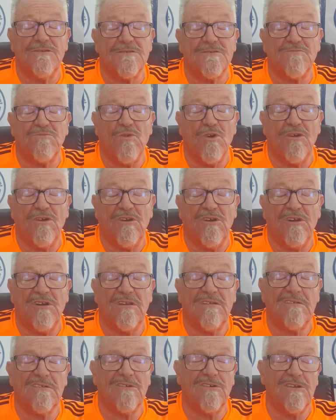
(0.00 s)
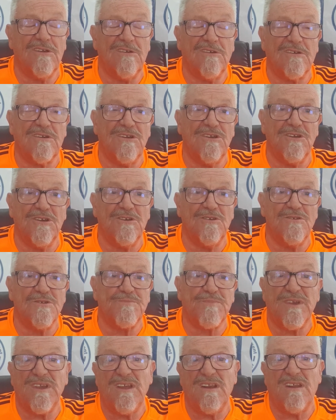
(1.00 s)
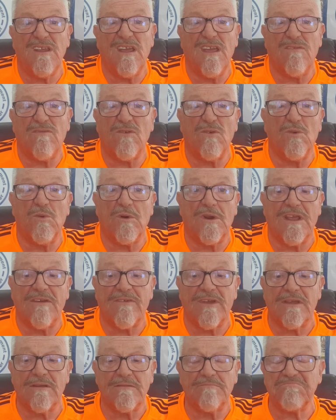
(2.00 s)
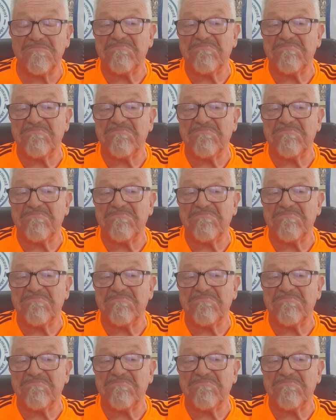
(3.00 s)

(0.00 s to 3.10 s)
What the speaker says: Word, or you can use PDF or whatever.